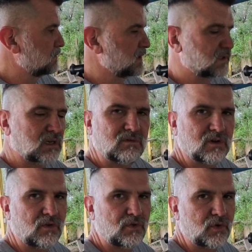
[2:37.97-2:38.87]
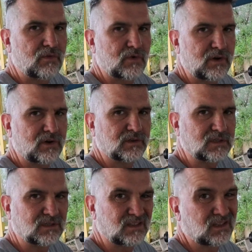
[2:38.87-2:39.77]
I'm going to save the other 3 for deer
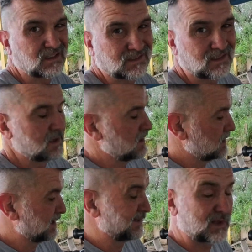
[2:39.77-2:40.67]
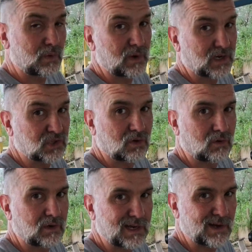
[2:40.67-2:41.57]
season because in theory I should
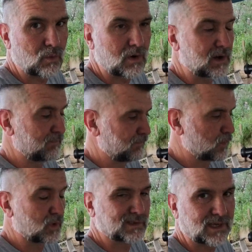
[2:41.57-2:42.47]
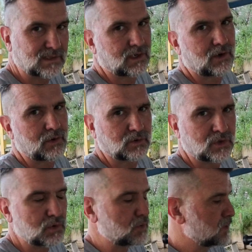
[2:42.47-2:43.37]
only need 1, worst case scenario
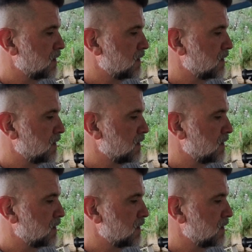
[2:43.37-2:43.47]
2.